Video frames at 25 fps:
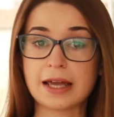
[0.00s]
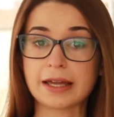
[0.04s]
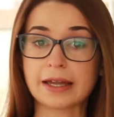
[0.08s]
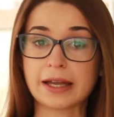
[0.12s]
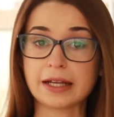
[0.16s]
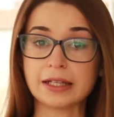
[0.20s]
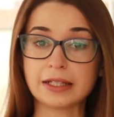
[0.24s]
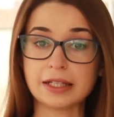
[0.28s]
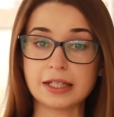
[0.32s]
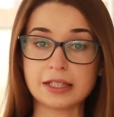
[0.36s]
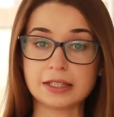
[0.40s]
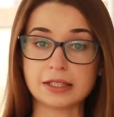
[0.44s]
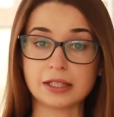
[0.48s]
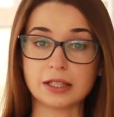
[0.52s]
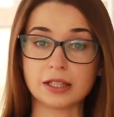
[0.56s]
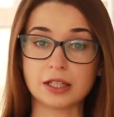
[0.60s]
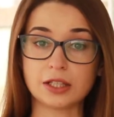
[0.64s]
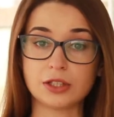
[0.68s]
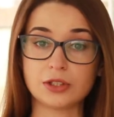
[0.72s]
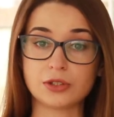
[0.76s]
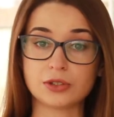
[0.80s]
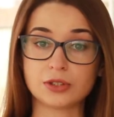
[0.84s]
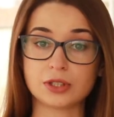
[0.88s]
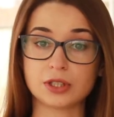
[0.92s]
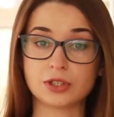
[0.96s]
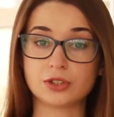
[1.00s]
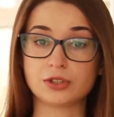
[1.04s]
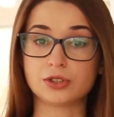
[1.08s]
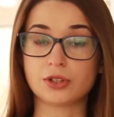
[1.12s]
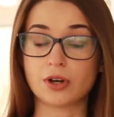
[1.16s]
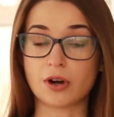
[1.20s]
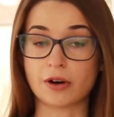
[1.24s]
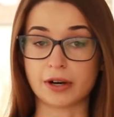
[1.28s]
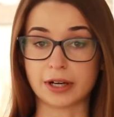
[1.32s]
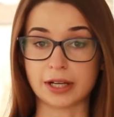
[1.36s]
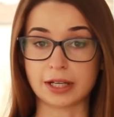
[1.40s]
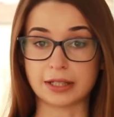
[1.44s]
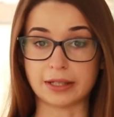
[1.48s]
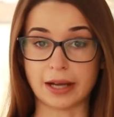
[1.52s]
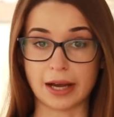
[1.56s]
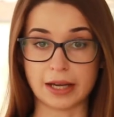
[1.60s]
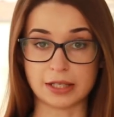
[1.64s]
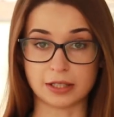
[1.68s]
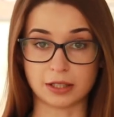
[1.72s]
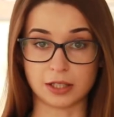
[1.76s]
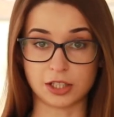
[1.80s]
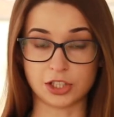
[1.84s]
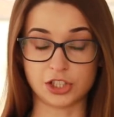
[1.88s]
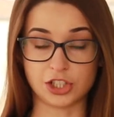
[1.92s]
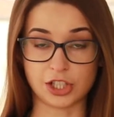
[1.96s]
can easily use it to
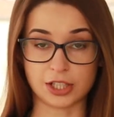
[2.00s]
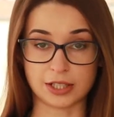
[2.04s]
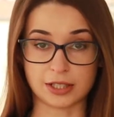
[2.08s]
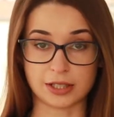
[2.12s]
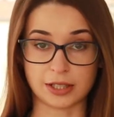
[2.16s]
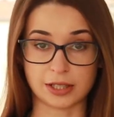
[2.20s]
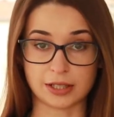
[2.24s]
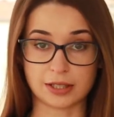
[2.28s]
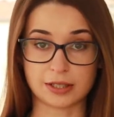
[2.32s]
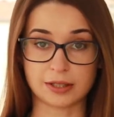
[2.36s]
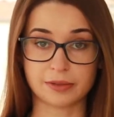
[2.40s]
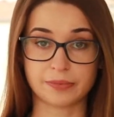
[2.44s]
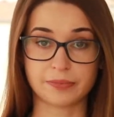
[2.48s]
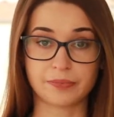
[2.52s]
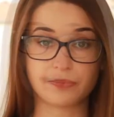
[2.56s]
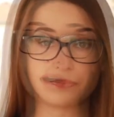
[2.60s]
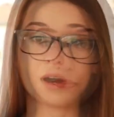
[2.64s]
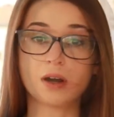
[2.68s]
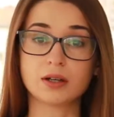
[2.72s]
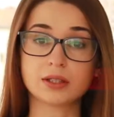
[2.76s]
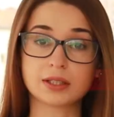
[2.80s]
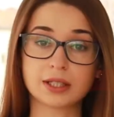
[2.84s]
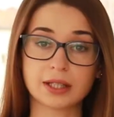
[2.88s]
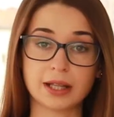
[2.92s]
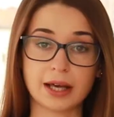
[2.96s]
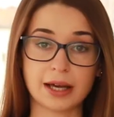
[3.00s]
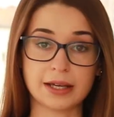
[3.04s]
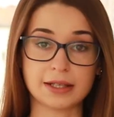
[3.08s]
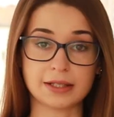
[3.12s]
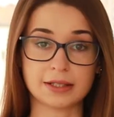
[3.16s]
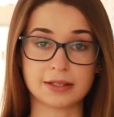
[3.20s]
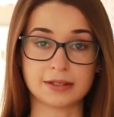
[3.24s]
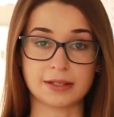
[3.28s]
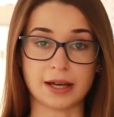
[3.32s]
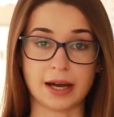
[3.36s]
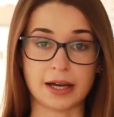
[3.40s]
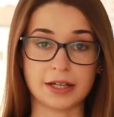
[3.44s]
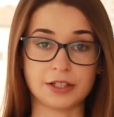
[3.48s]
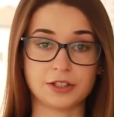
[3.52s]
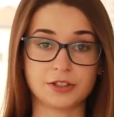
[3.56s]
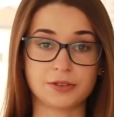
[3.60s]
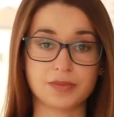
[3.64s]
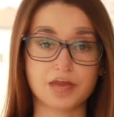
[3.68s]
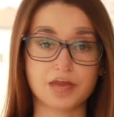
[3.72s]
organize logistics. On client side,